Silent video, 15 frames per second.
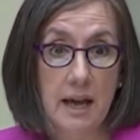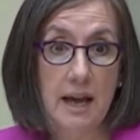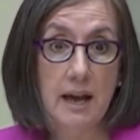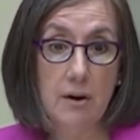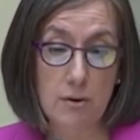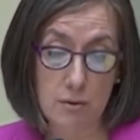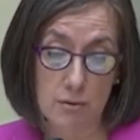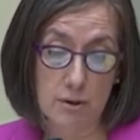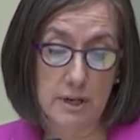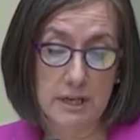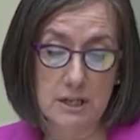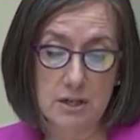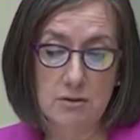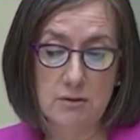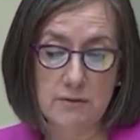Our
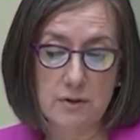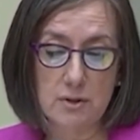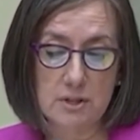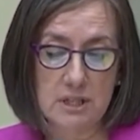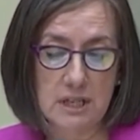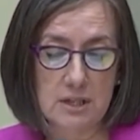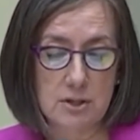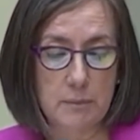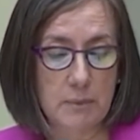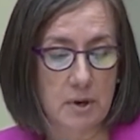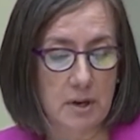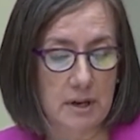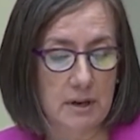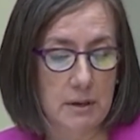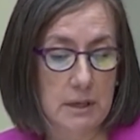Oregon universities are
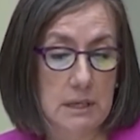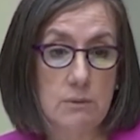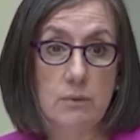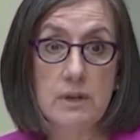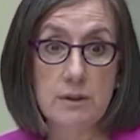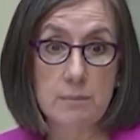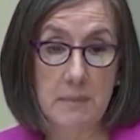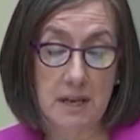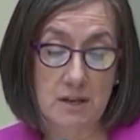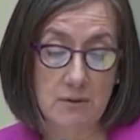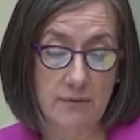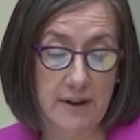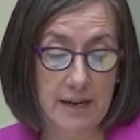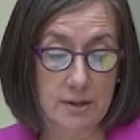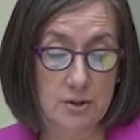partnering with
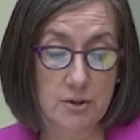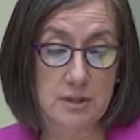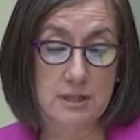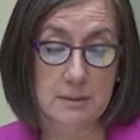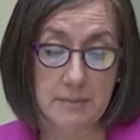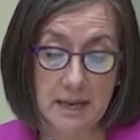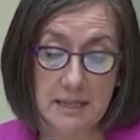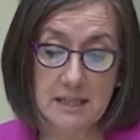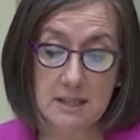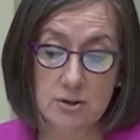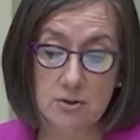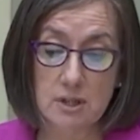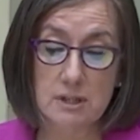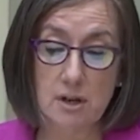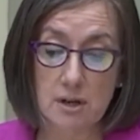manufacturers in my
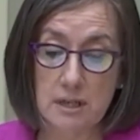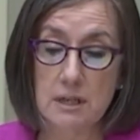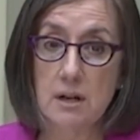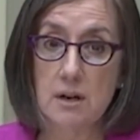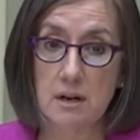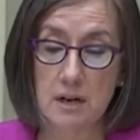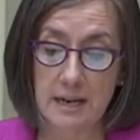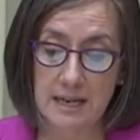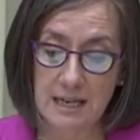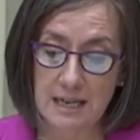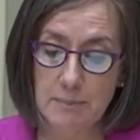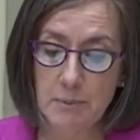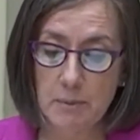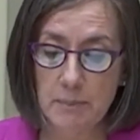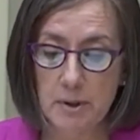district on an RIE
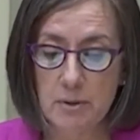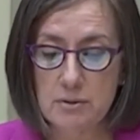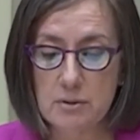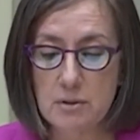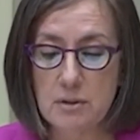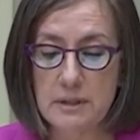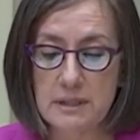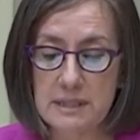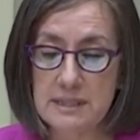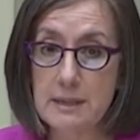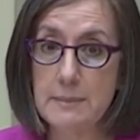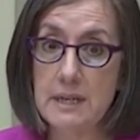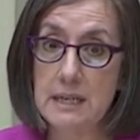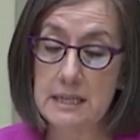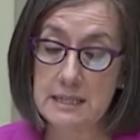proposal in the
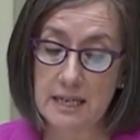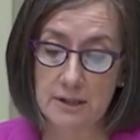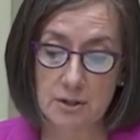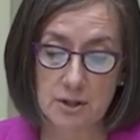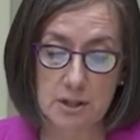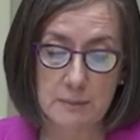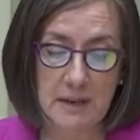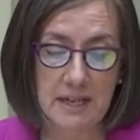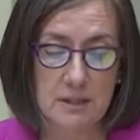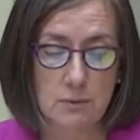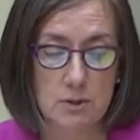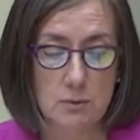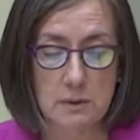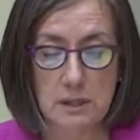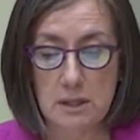semiconductor space,
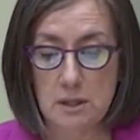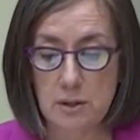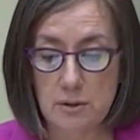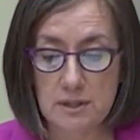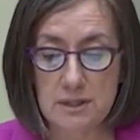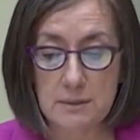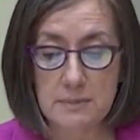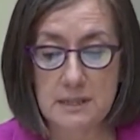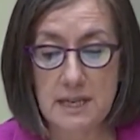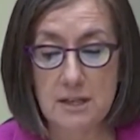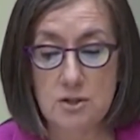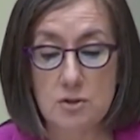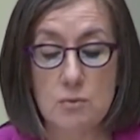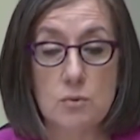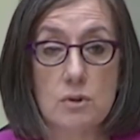which would include a
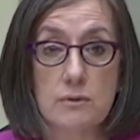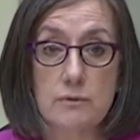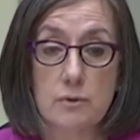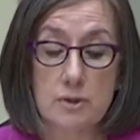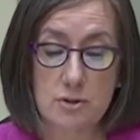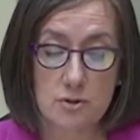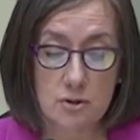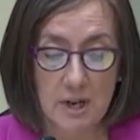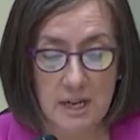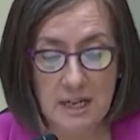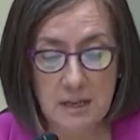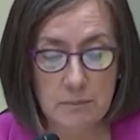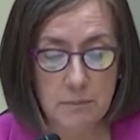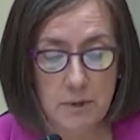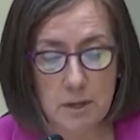substantial workforce
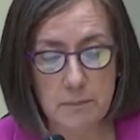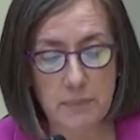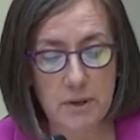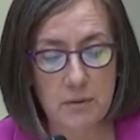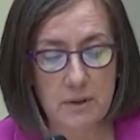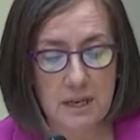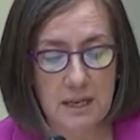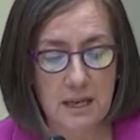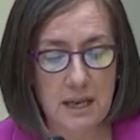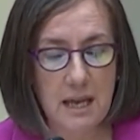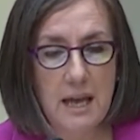training component.